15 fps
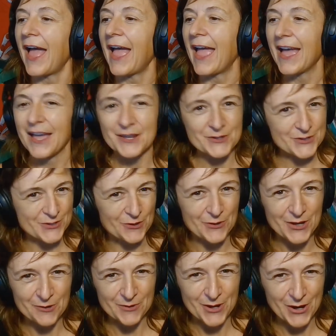And so
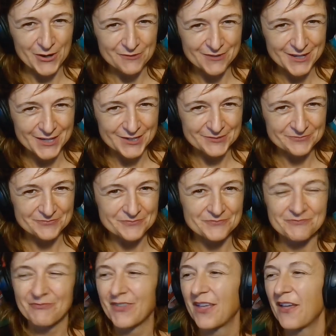here we are in a video.
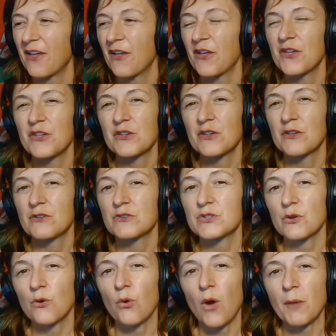
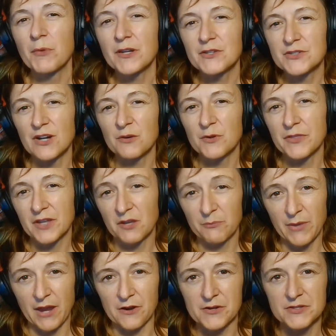So I'm going to start with a
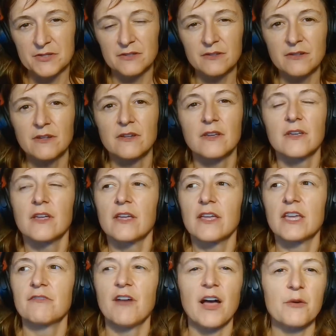comparison.
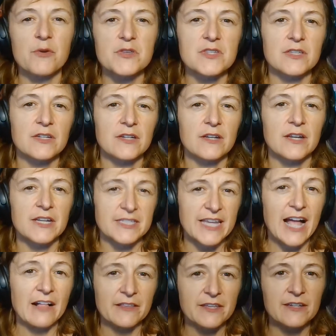If I was in an
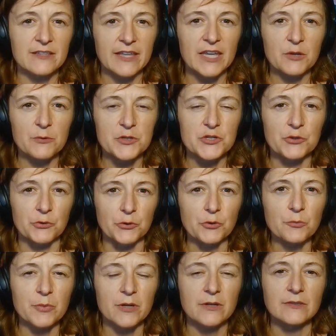Italian language
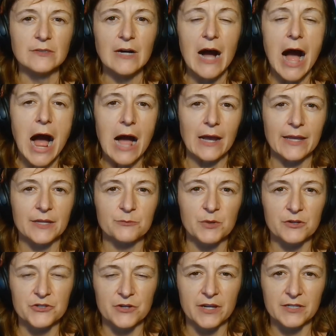group and we
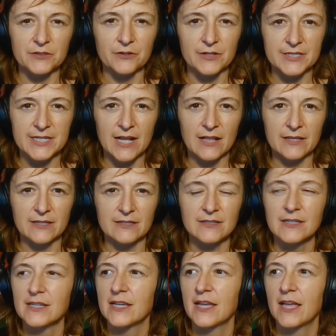were trying to learn Italian
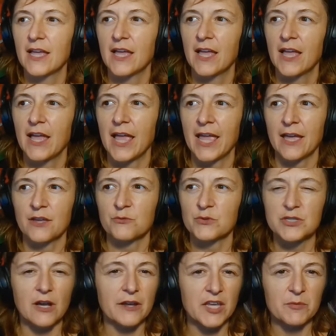and we're
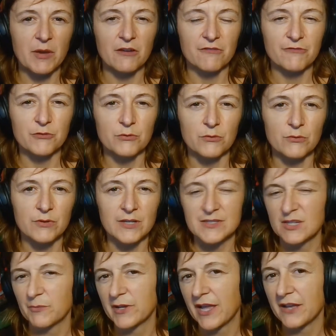talking about food and
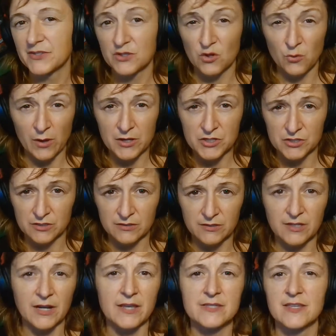somebody asks a question
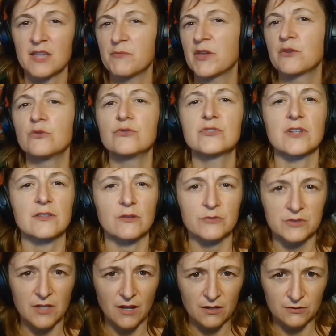and I say, me gustan los
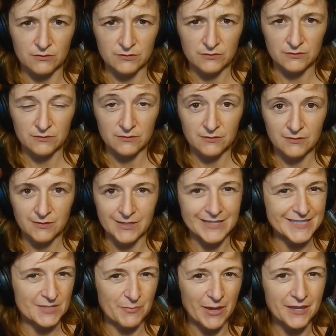tacos in
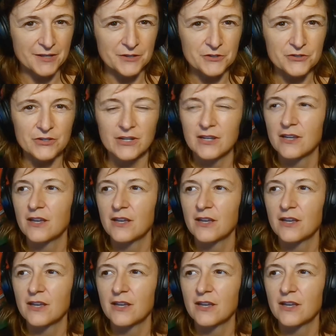Spanish,